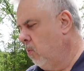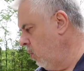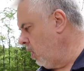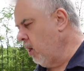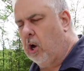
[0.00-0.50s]

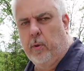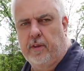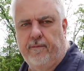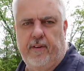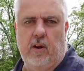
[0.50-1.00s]
We're going to go with
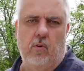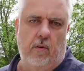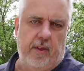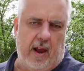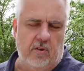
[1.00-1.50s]
the
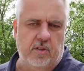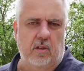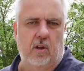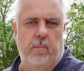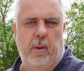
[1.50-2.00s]
V-groove. The house is a
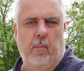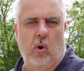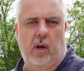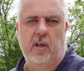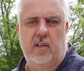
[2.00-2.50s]
little bit
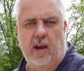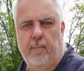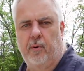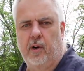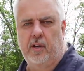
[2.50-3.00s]
more
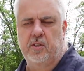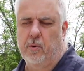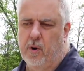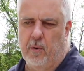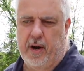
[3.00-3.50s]
contemporary, so
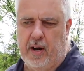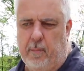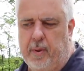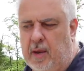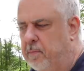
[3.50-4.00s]
we don't want any
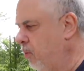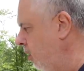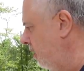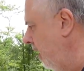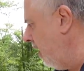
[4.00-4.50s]

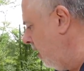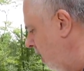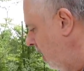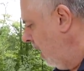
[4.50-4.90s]
beadboard there.